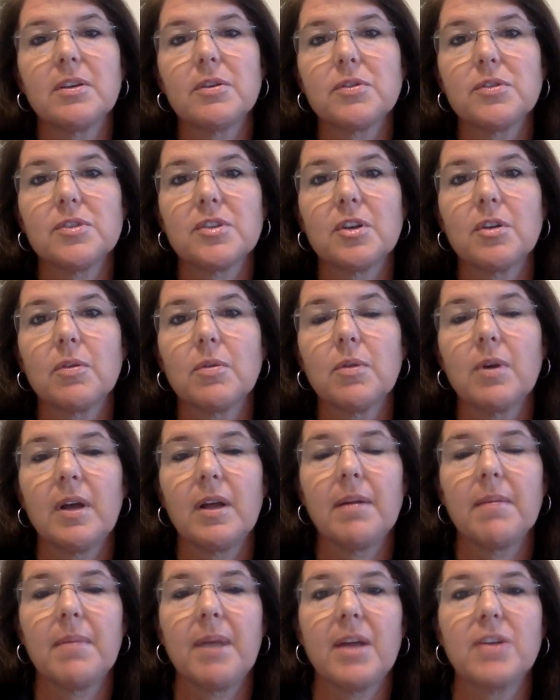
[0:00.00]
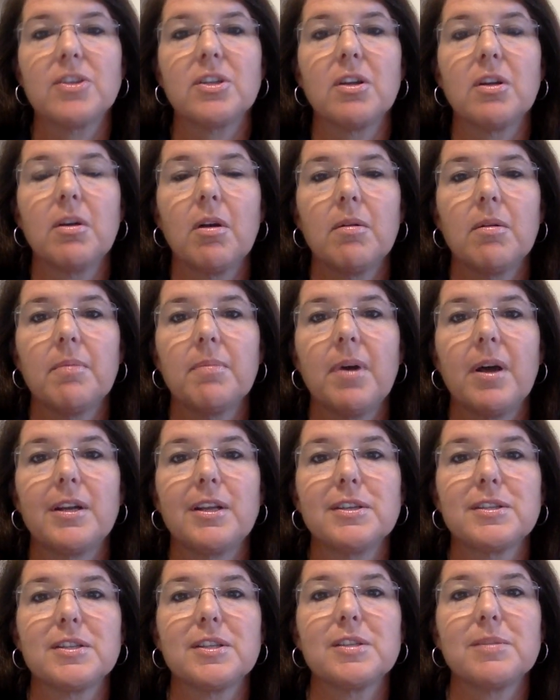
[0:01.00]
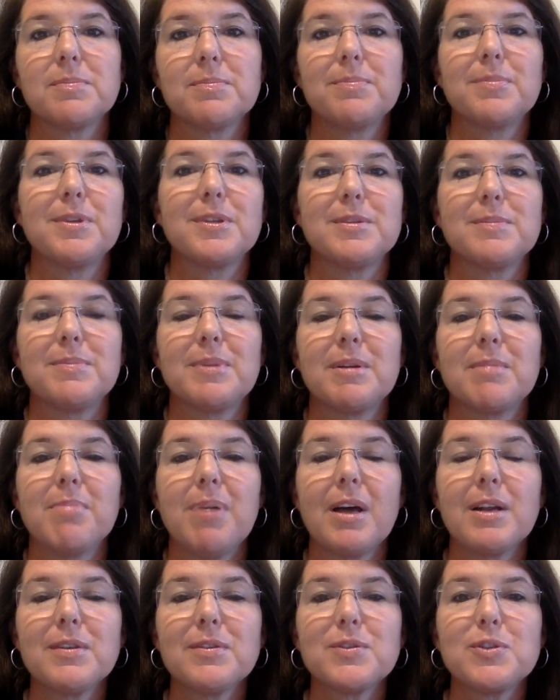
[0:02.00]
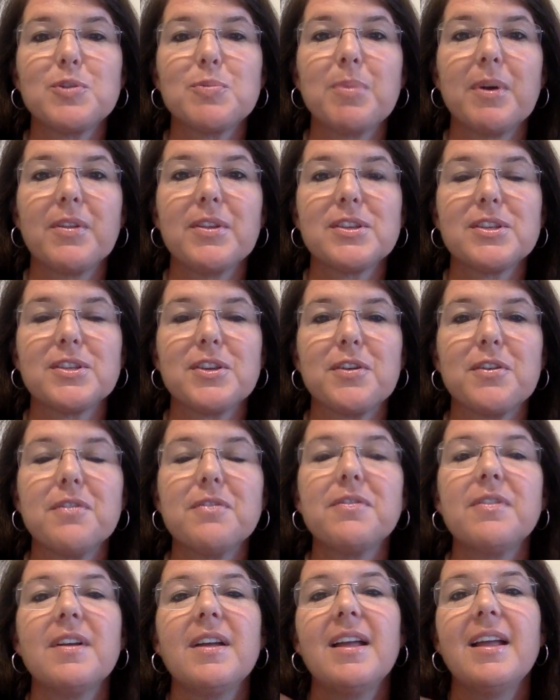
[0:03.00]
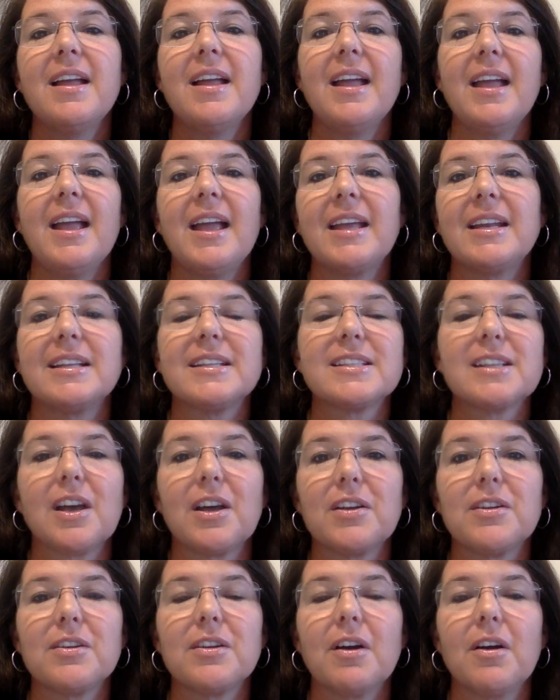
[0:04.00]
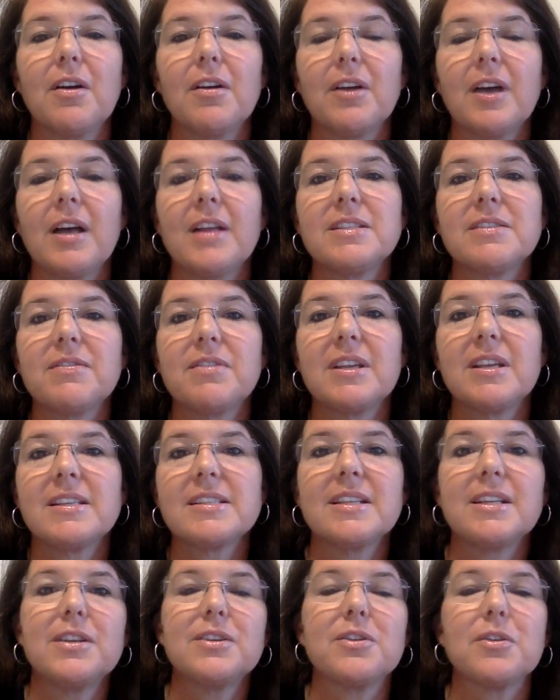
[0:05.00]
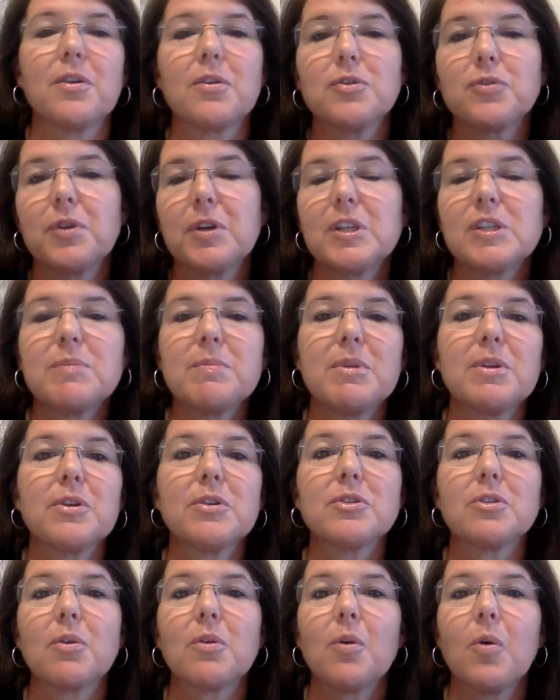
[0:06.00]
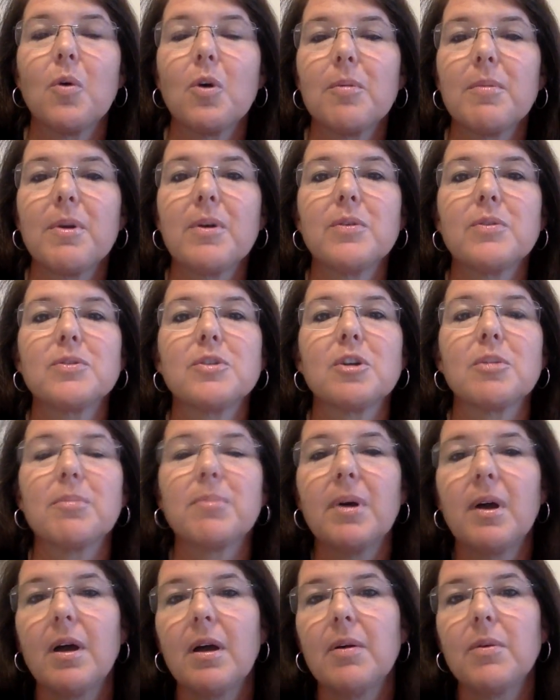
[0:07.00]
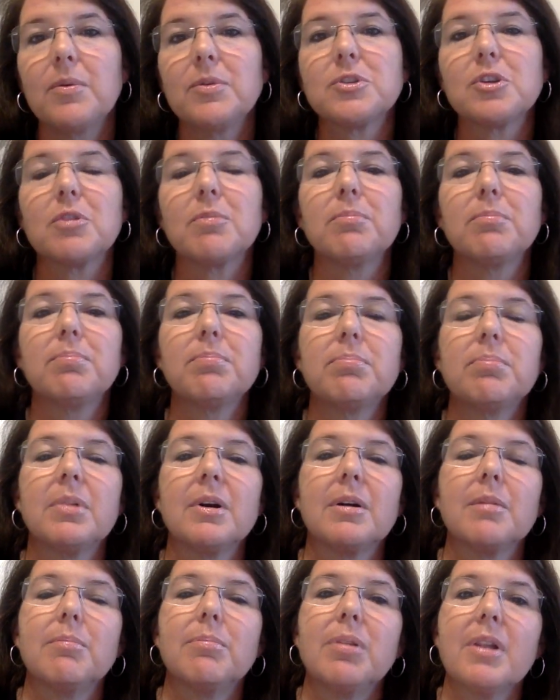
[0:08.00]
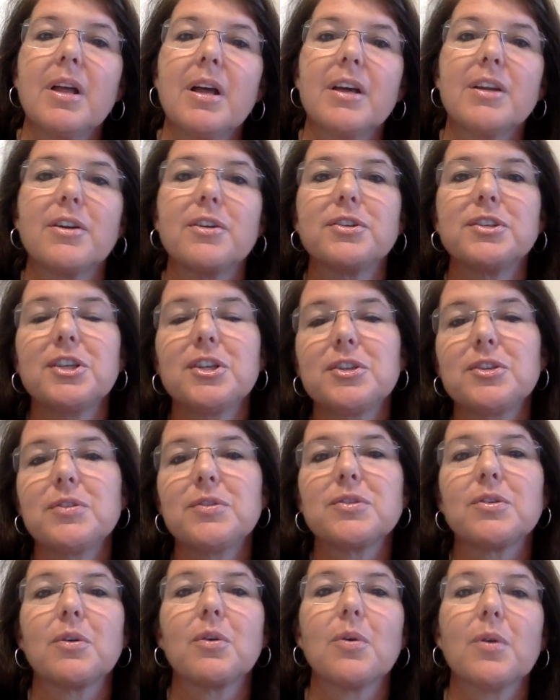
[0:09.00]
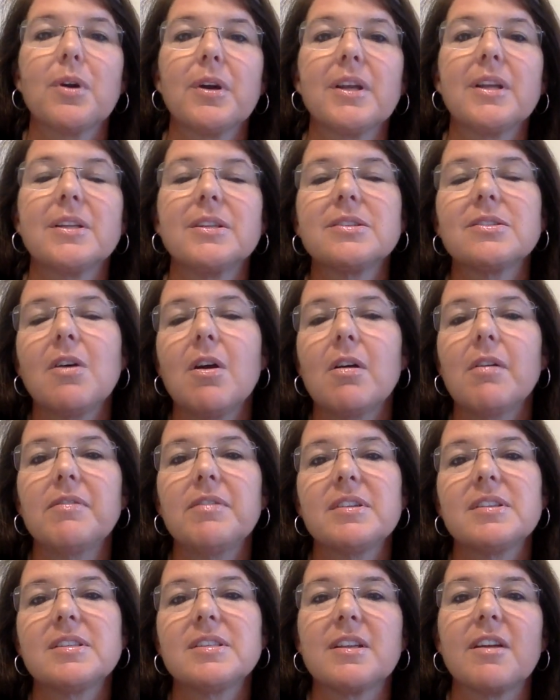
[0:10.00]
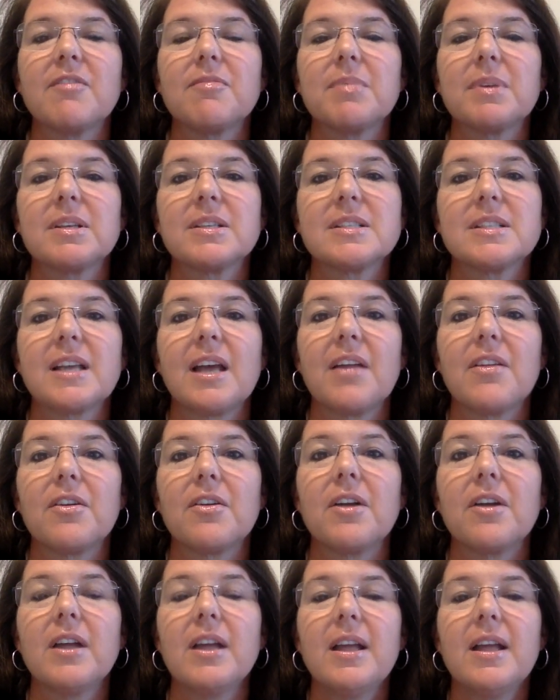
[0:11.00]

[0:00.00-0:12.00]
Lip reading: So I imagine our body is this big pot of soup on the stove, and it's got all kinds of things in it: neurotransmitters, our hormones, our bones, our blood, our tissues, our organs, all of this stuff mixed together.